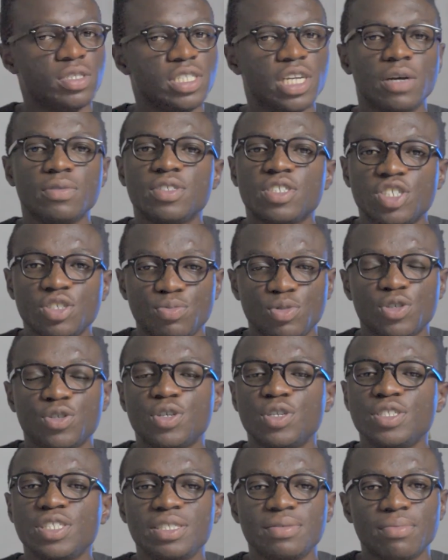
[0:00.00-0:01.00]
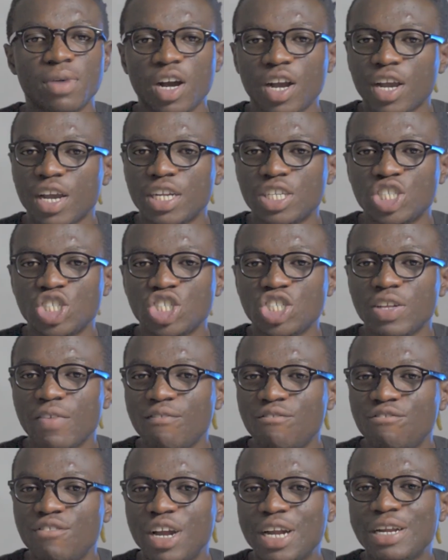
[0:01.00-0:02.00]
Now, the cryptocurrency market is a
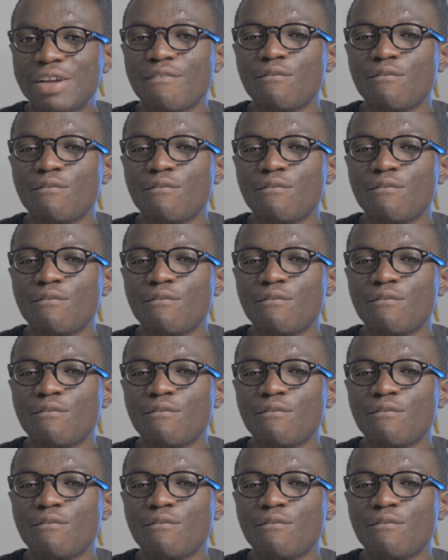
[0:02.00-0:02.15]
very